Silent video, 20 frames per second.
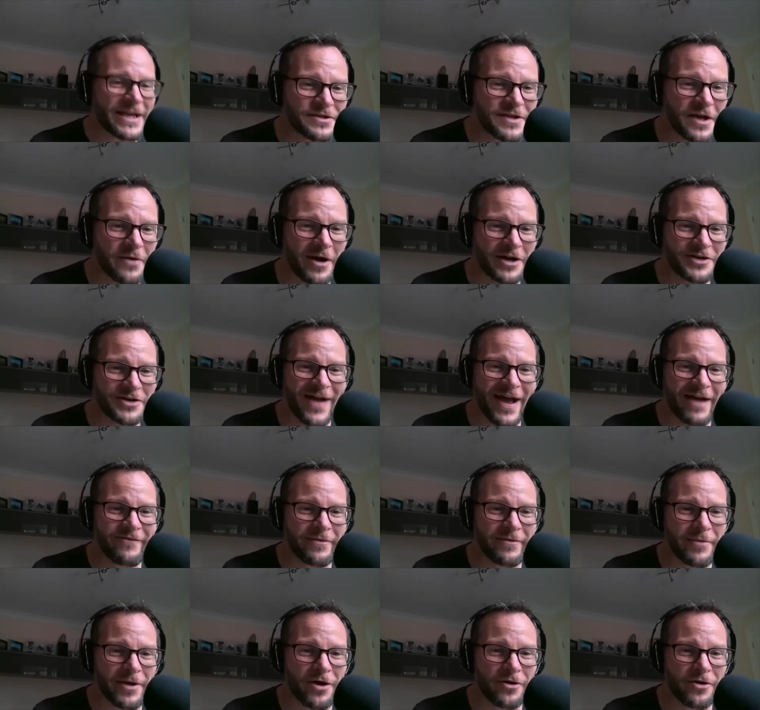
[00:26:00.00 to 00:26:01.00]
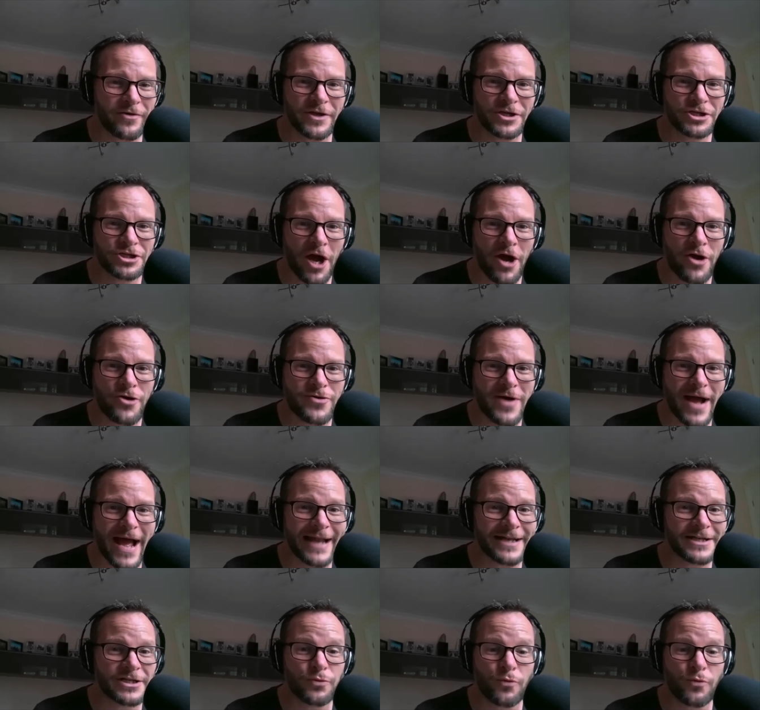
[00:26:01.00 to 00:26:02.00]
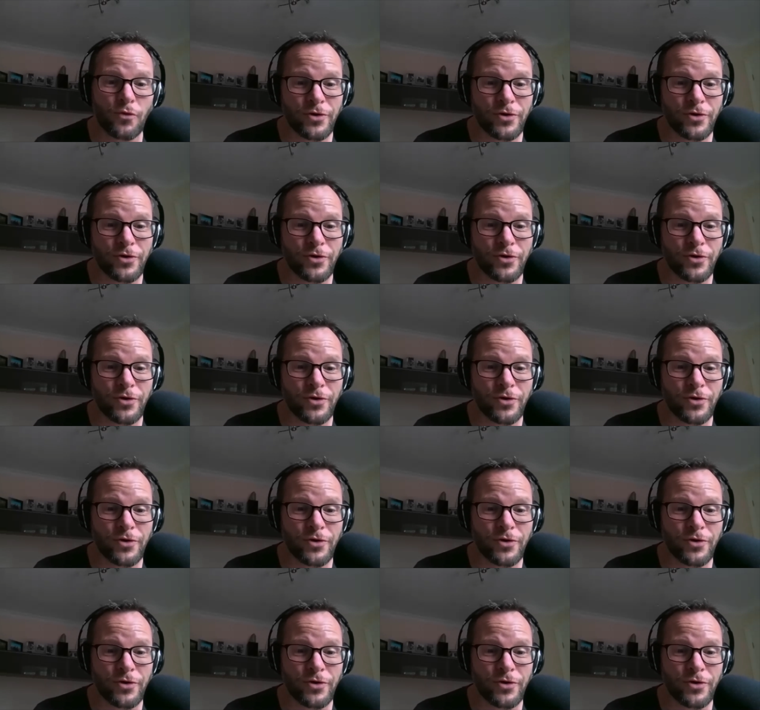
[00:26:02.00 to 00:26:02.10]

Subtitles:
much for having me on the show. And to all your